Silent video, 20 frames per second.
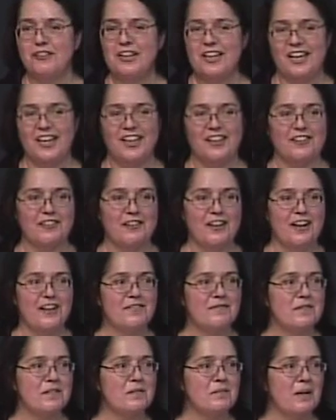either has
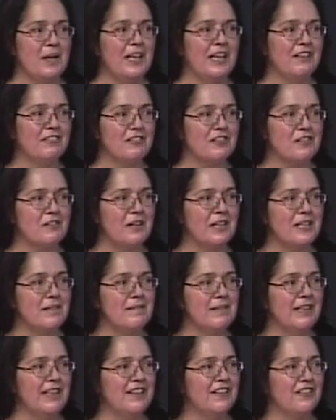been waiting for 20
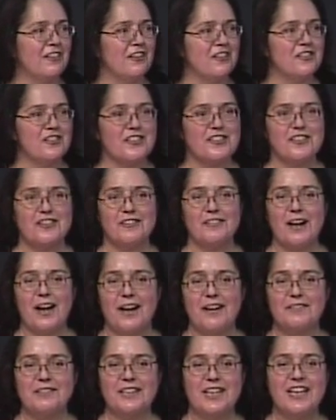minutes or just
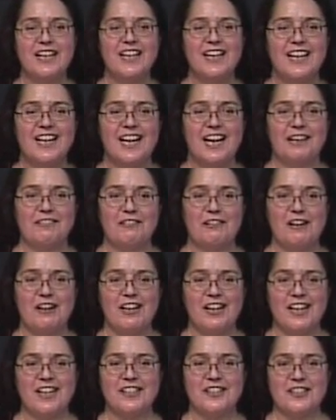arrived, and we're all
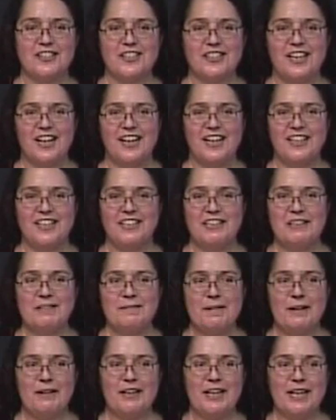anxious to hear
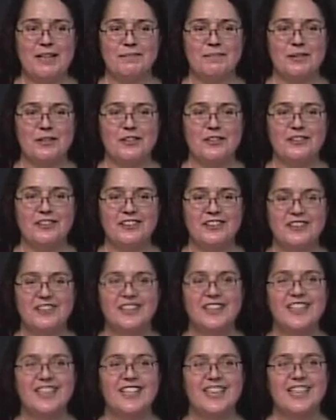Marianne Bern.
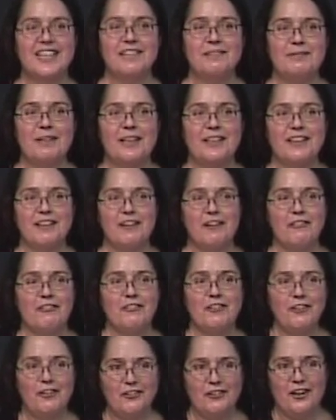But there are a
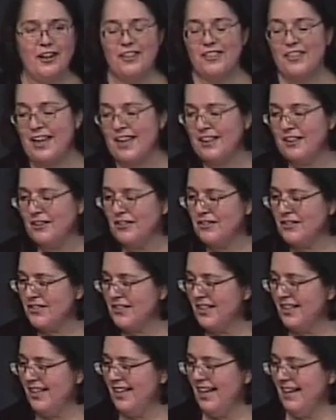few thank yous
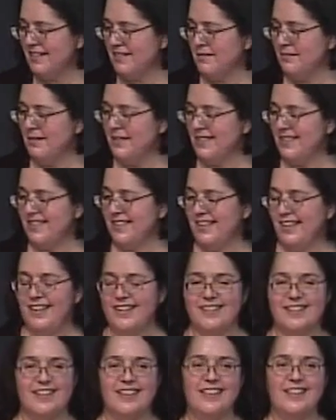and announcements
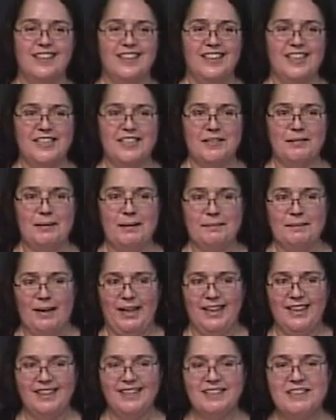that need to be
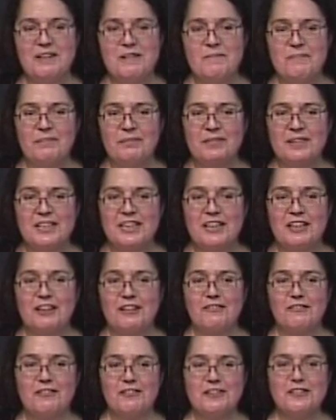made. The
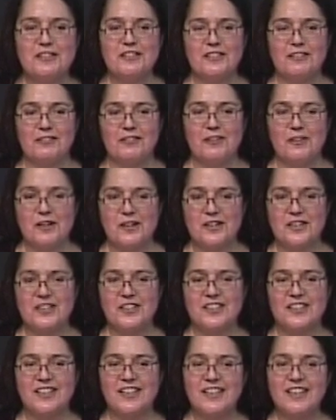first, of
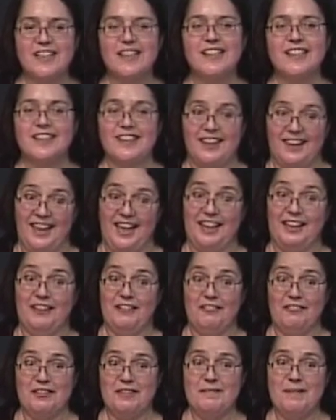course, is a thank you
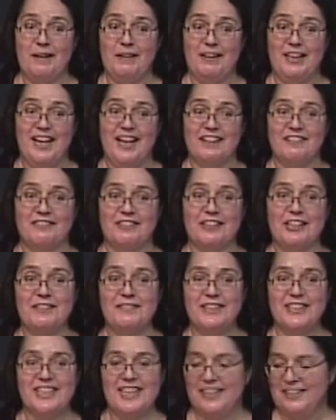to Marianne for
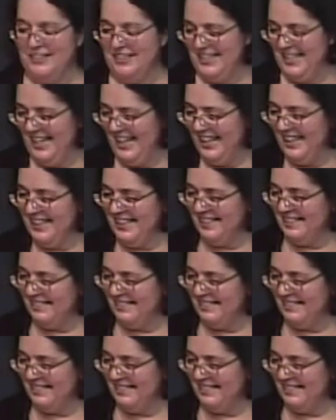coming down today.